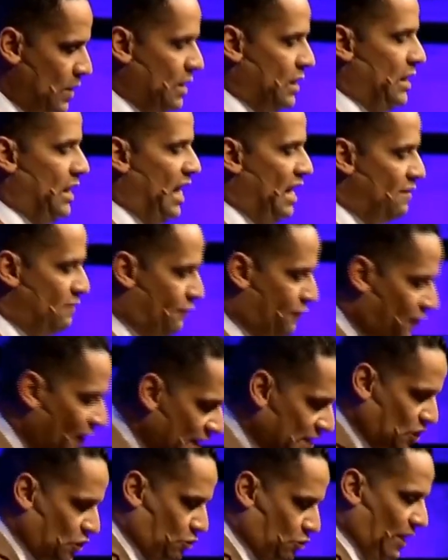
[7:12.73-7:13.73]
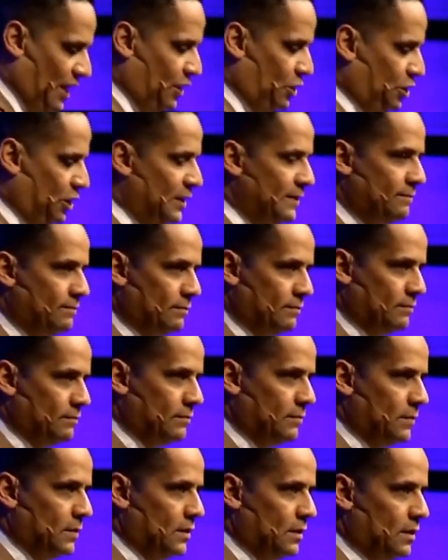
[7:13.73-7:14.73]
In frustration,
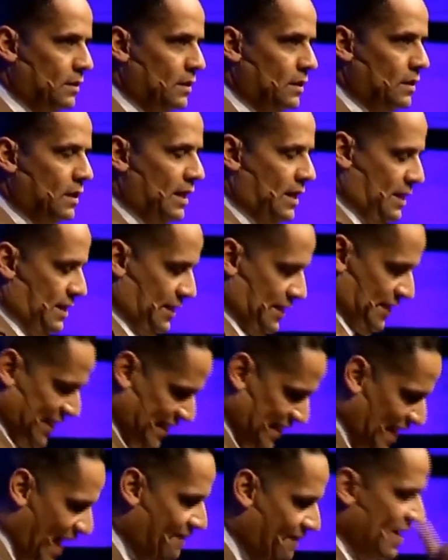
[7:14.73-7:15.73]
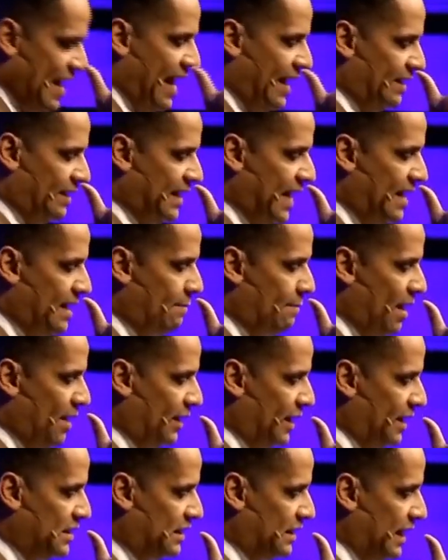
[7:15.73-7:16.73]
7 out of 10
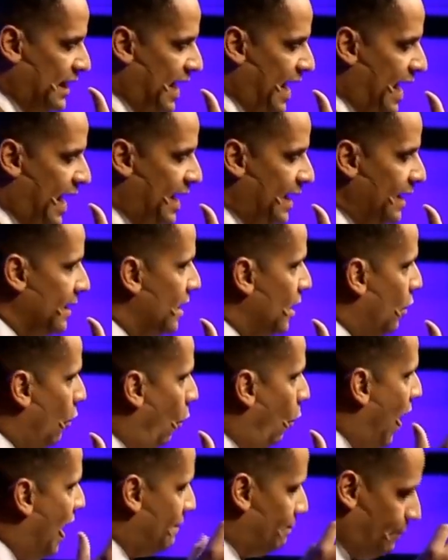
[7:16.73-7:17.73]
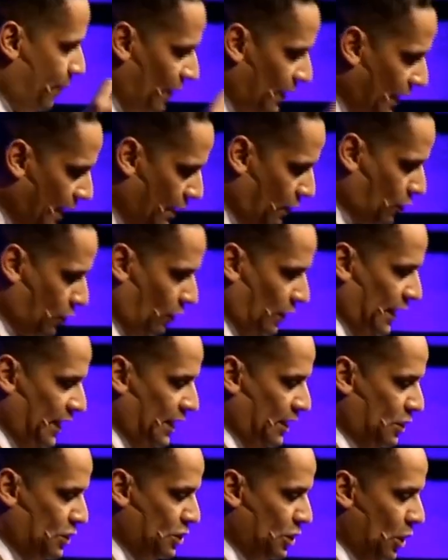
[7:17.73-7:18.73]
Americans today want political
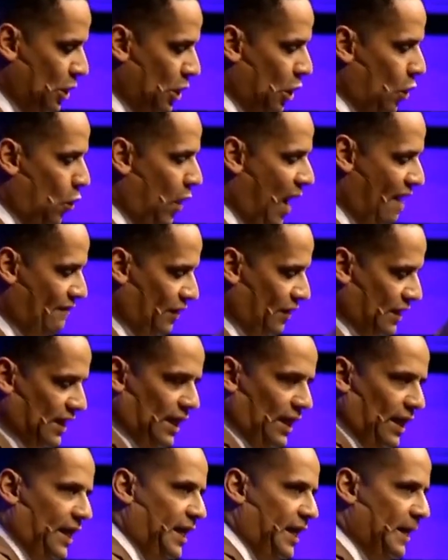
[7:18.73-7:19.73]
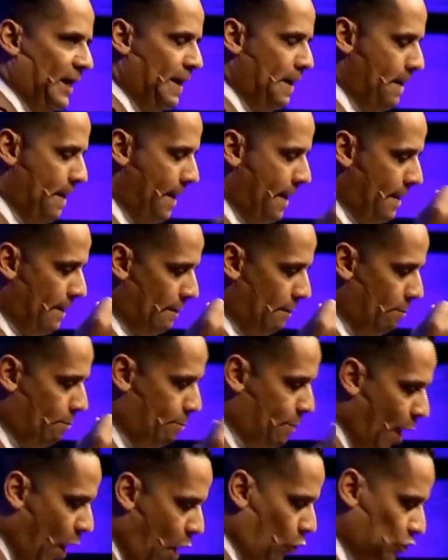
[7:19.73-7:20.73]
leaders who have a clear
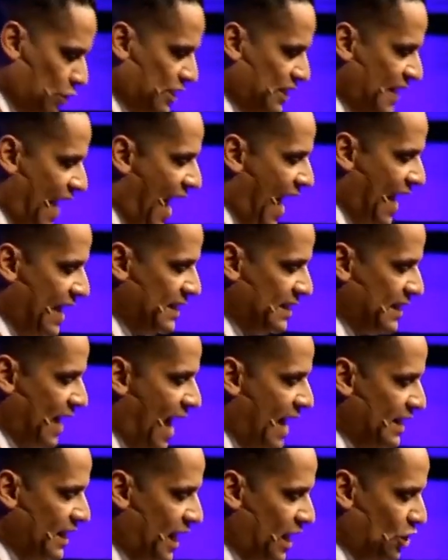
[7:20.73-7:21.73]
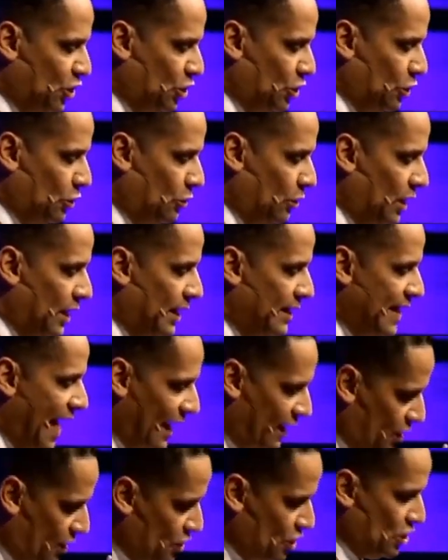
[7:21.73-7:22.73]
bold stands an issue that
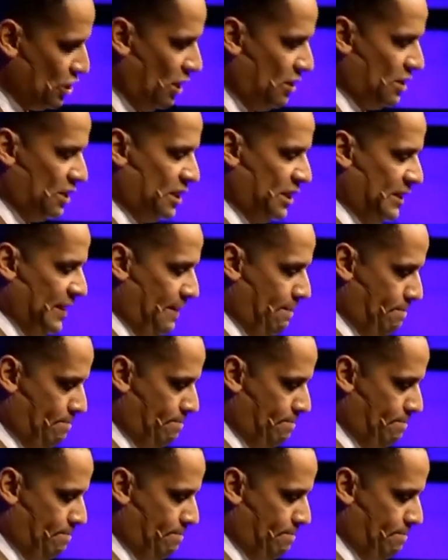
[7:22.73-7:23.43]
concerns them.